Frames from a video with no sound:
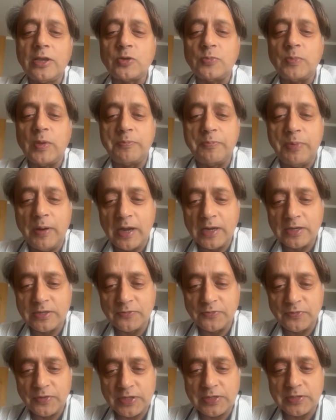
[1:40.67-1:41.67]
to be part
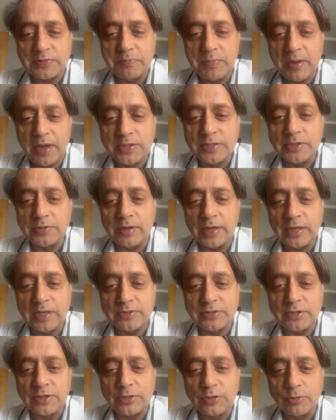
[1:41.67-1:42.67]
of this major
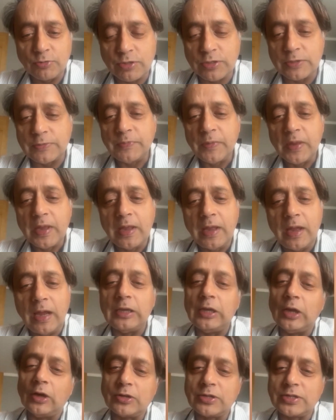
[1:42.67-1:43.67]
institution
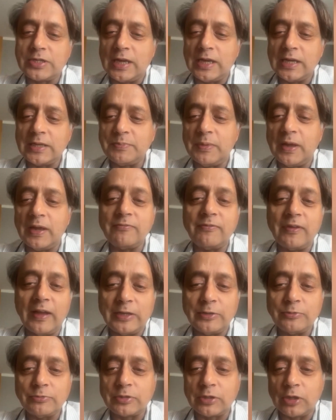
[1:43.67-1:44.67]
alongside my
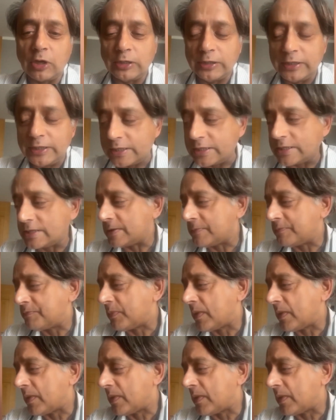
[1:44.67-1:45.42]
valued colleagues.